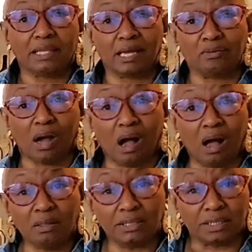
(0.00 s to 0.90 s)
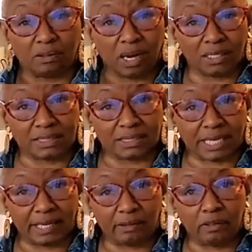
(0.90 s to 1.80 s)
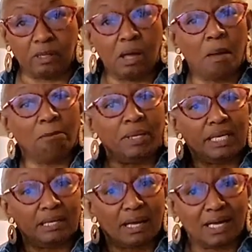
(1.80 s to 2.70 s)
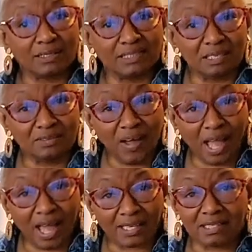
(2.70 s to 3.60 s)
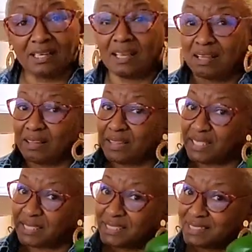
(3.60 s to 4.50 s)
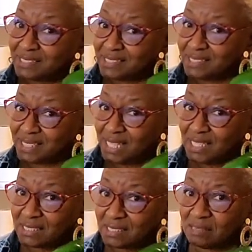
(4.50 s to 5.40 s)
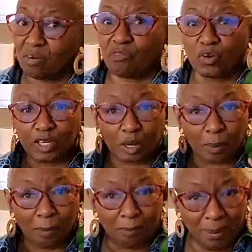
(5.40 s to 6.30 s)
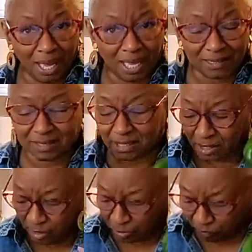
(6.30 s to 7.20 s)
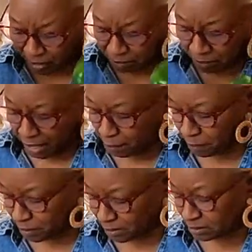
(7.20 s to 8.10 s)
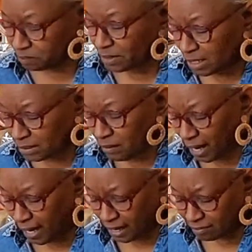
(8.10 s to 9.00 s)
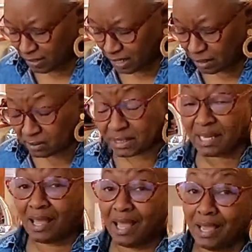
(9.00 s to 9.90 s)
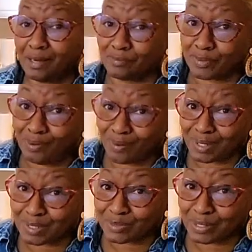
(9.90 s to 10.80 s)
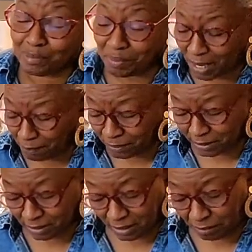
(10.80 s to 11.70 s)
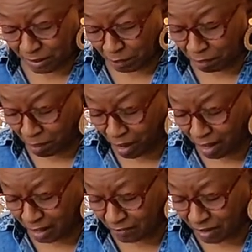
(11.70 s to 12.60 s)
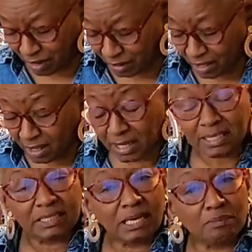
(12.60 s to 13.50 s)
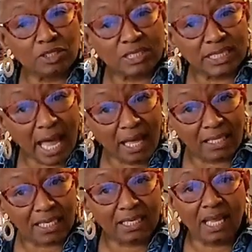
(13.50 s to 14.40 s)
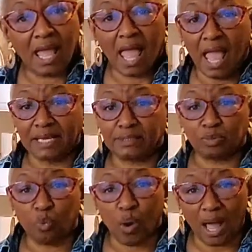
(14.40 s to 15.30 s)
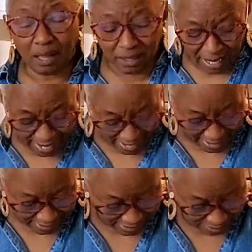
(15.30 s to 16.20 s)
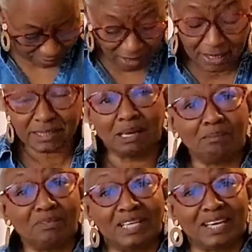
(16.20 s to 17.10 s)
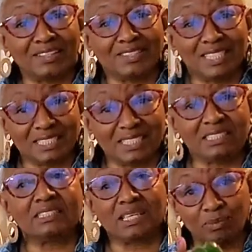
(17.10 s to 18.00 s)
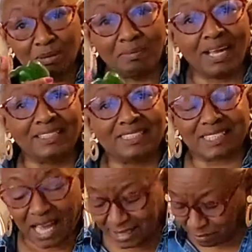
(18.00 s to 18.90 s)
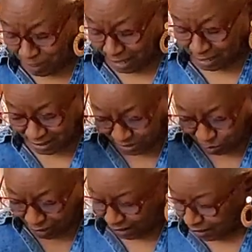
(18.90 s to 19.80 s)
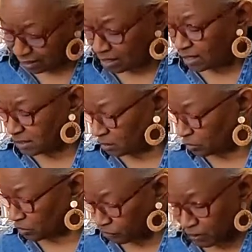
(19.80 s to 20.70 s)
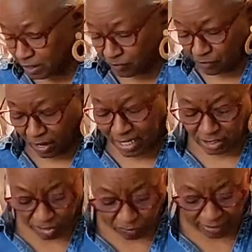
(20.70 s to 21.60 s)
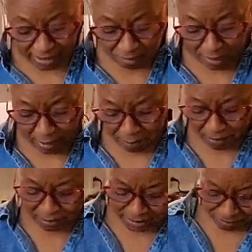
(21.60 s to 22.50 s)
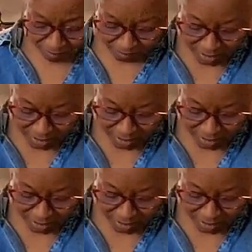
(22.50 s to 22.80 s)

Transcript: they were also on sale because of the fact this is the season for your best green peppers. So I have those. And of course, green peppers are going to be a part of our summer salad as well as some of the other dishes that we might decide to make this week. So three fresh green peppers.